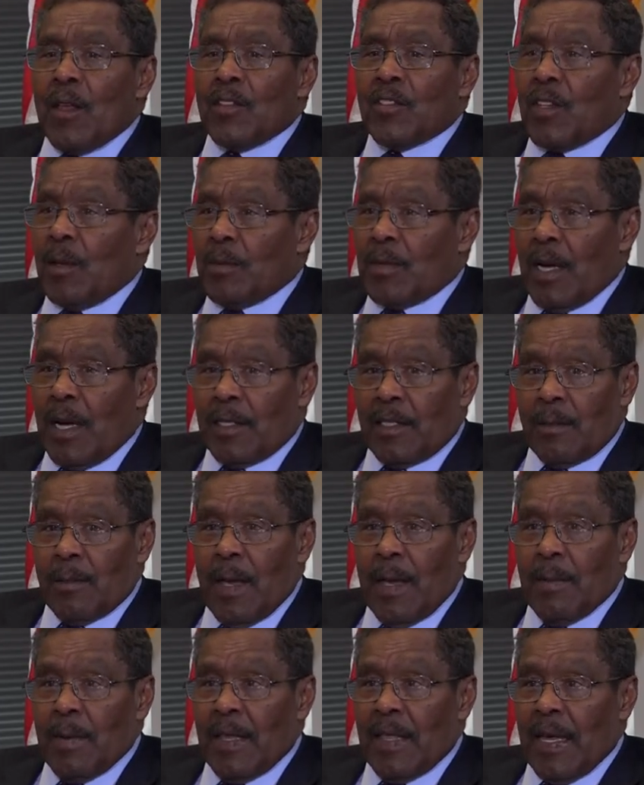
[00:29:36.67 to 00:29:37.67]
Sometimes it
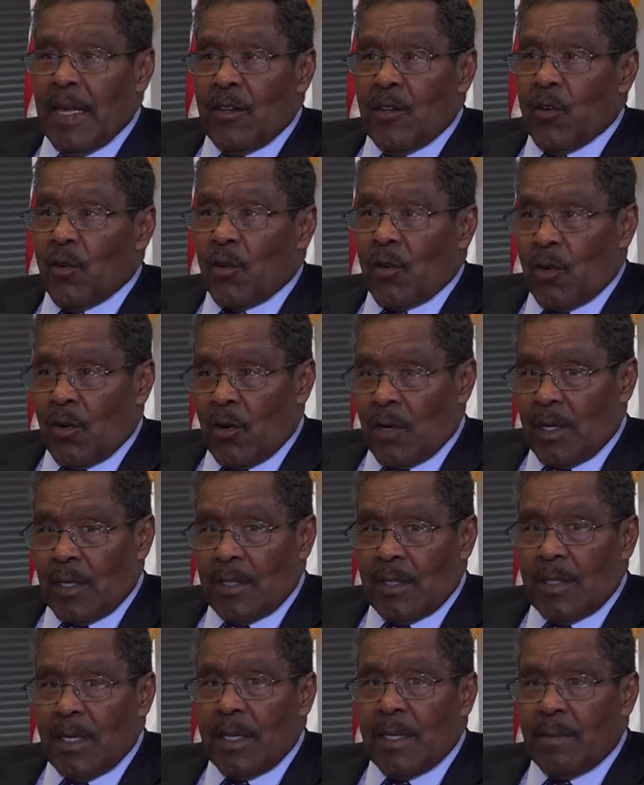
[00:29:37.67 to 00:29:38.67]
may be that your clerk
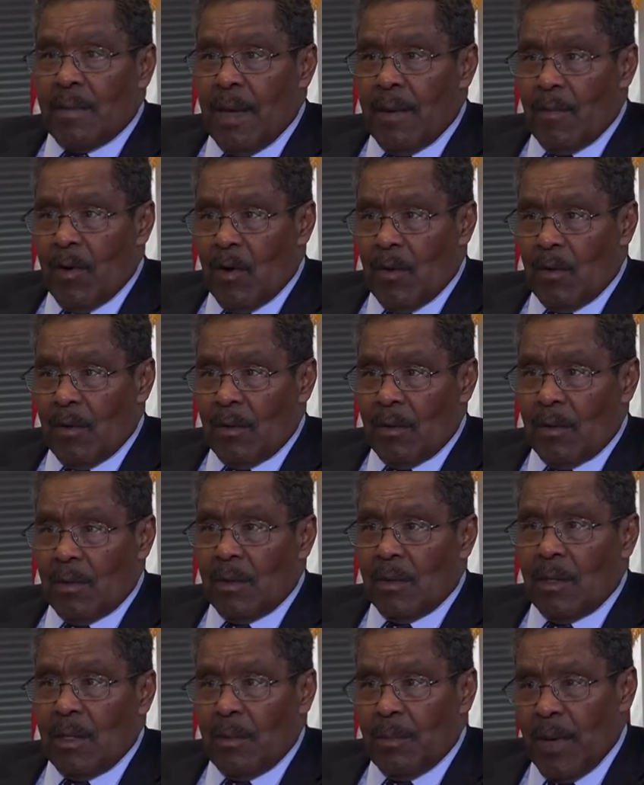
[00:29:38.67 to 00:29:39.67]
did the memo,
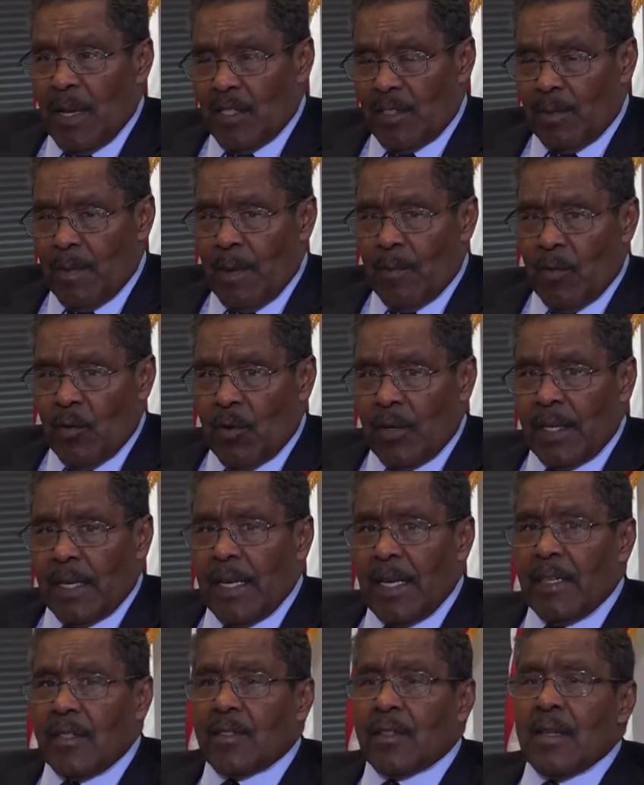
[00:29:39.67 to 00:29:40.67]
the bench memo on the
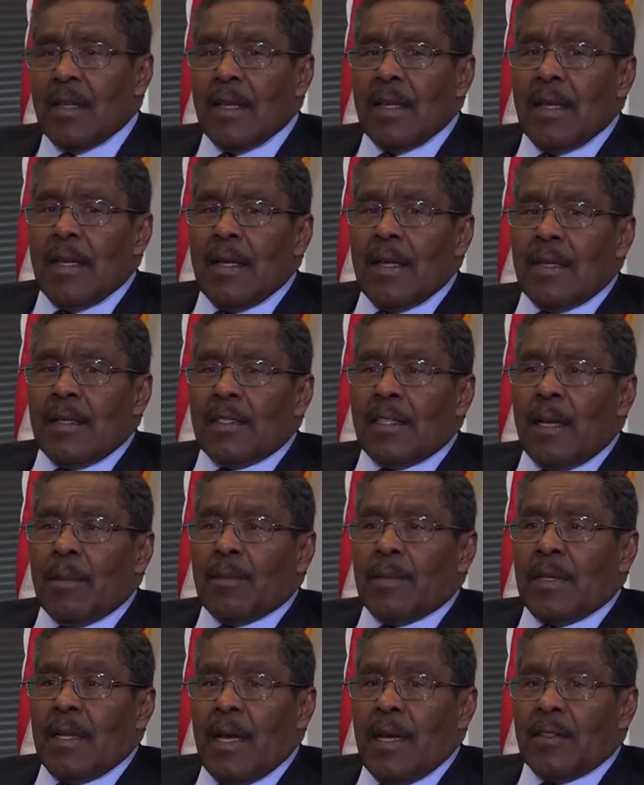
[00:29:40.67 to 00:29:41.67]
case.
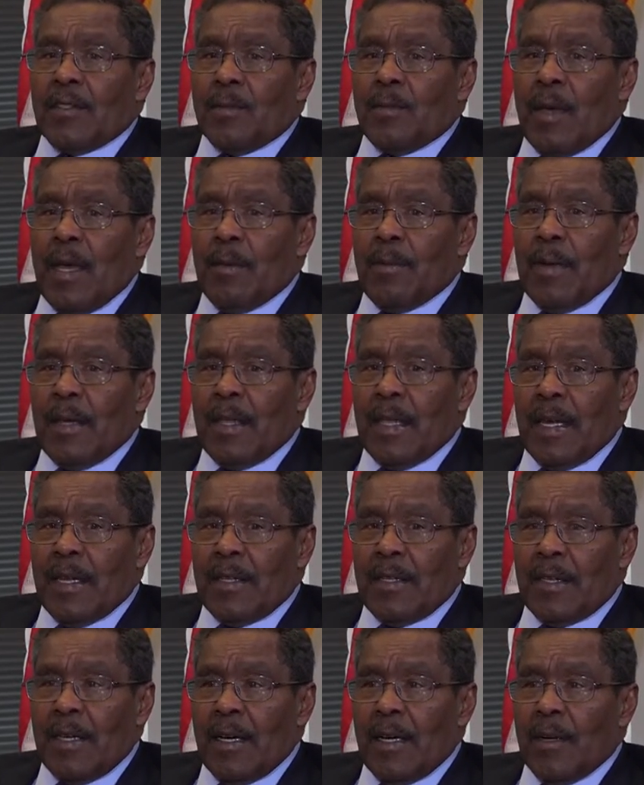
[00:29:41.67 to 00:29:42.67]
Sometimes it may be
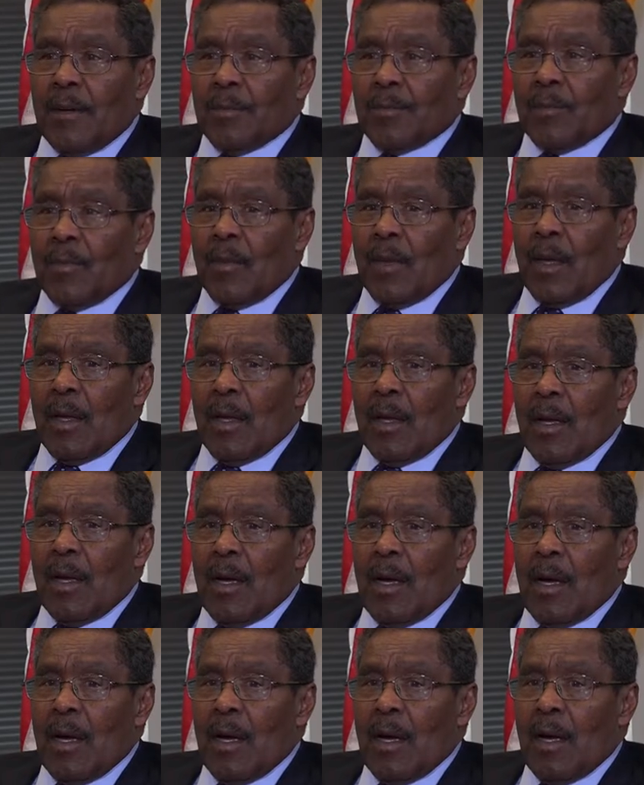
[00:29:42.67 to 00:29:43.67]
that
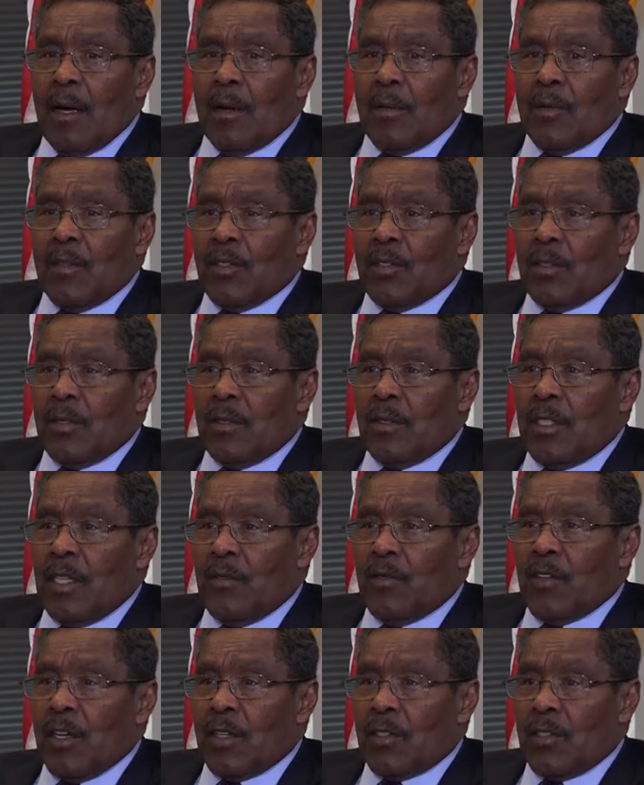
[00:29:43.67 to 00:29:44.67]
the
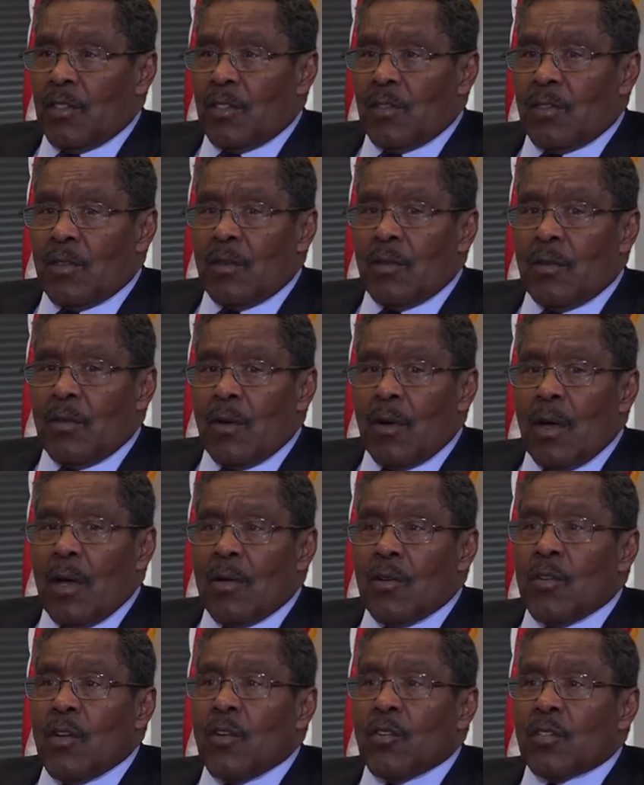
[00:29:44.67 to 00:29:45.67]
Chief Justice
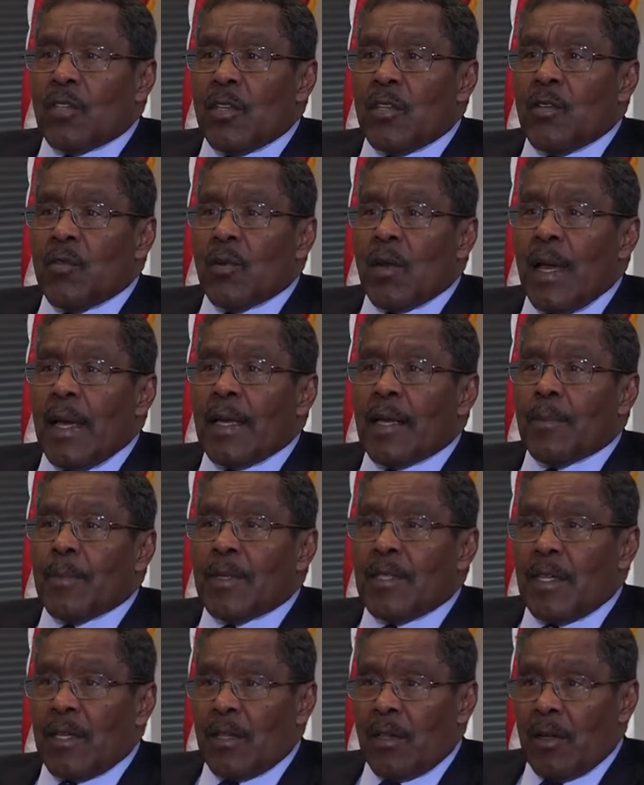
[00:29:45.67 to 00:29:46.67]
knows that you like a
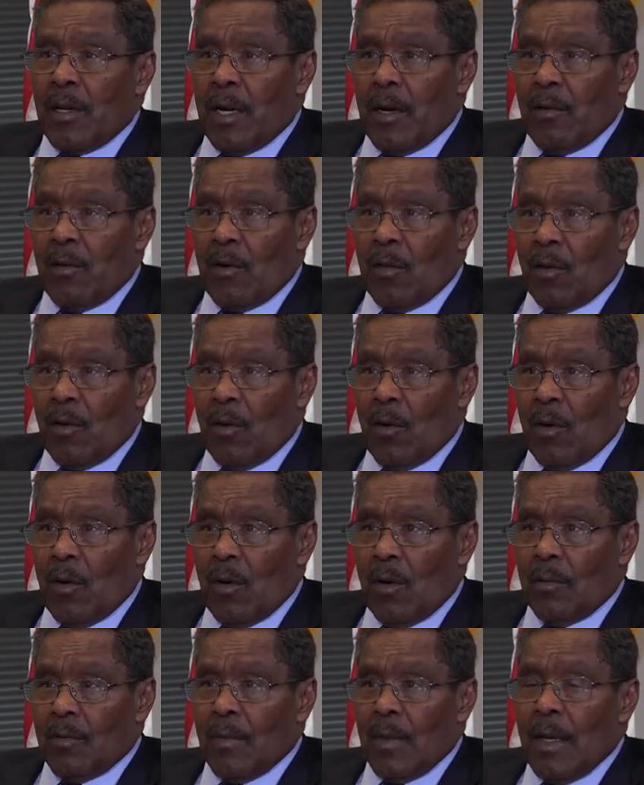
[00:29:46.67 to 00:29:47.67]
particular area of the
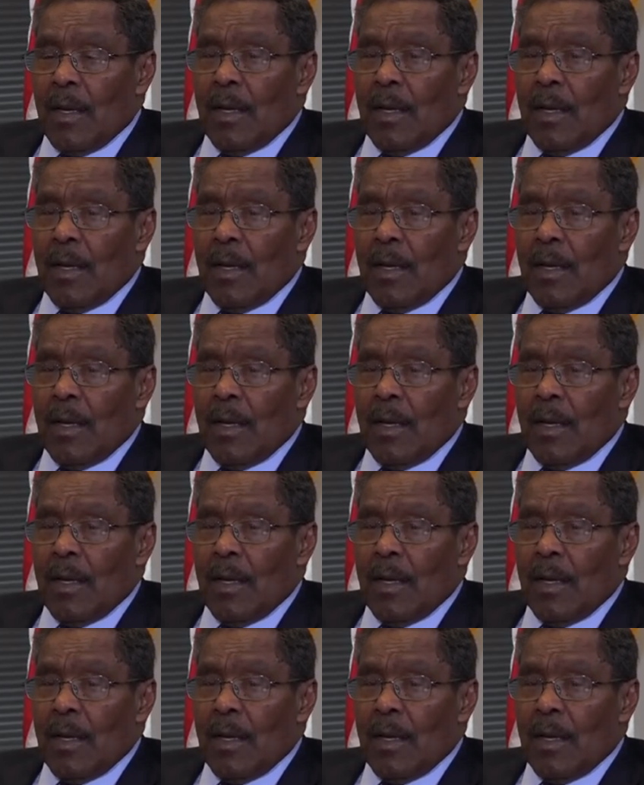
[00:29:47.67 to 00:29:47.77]
law.